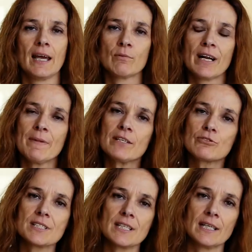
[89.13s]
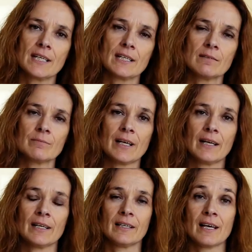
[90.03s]
And what I'm interested in,
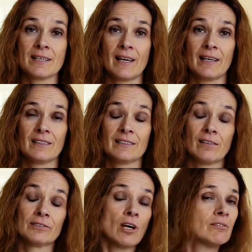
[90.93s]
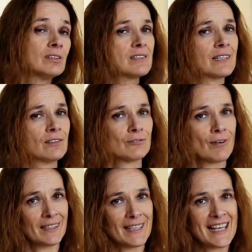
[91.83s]
as I tell novels, I don't
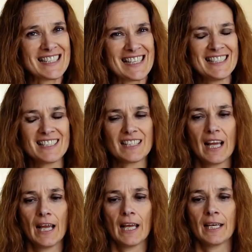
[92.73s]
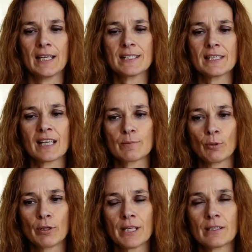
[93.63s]
write essays, is
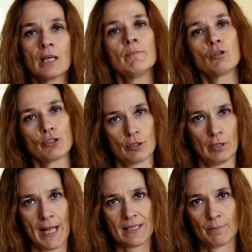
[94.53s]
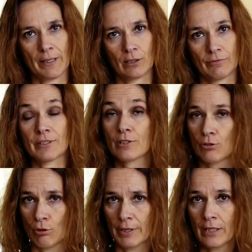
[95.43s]
exploring the emotional aspect of the
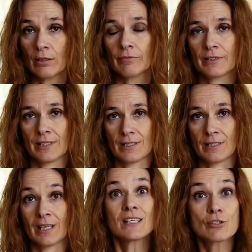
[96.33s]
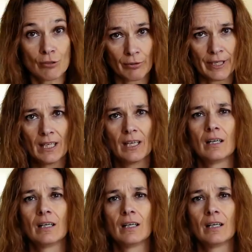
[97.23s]
story, of this history,